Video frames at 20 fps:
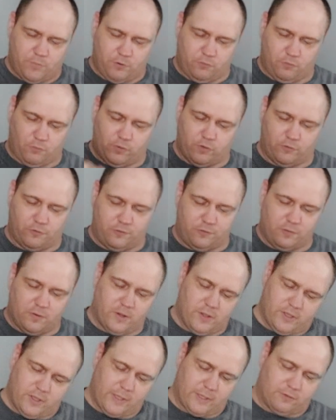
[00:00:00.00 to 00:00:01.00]
It's real
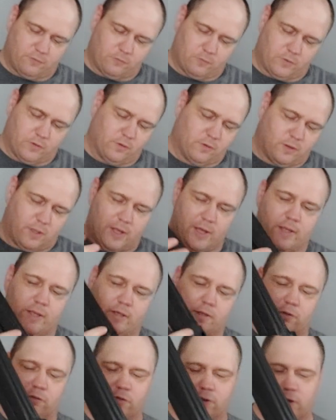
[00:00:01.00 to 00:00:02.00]
slick. It's real
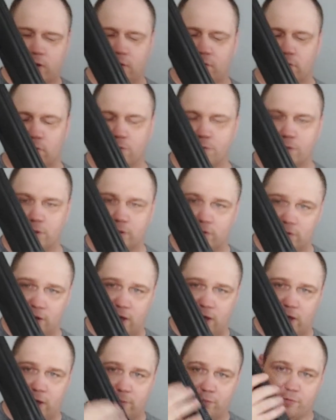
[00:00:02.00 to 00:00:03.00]
light. It's got little
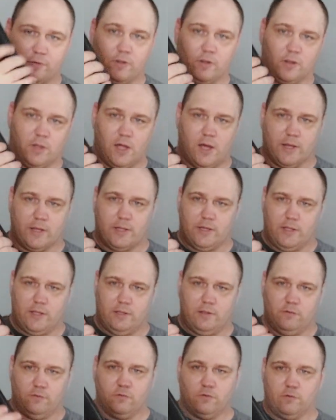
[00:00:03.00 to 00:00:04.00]
tabs that lock it
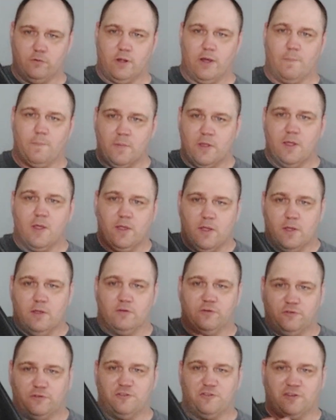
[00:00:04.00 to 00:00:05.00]
in, so it's not
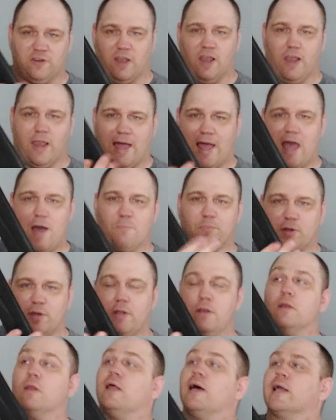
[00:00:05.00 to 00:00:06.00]

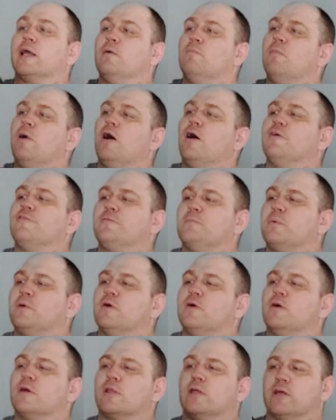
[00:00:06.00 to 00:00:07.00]
slapping like a
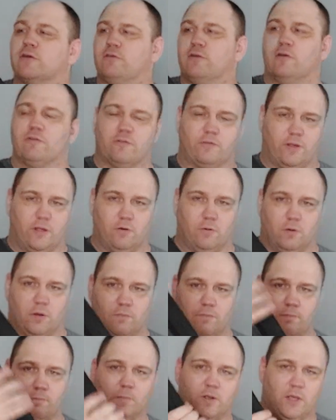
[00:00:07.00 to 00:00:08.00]
Mossberg. Like, it's not just held
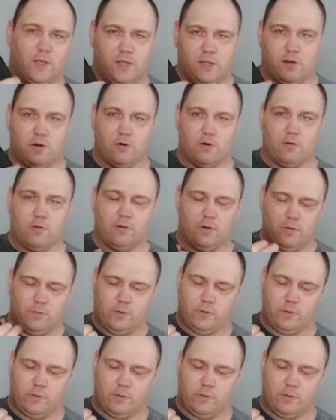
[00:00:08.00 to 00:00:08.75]
up here.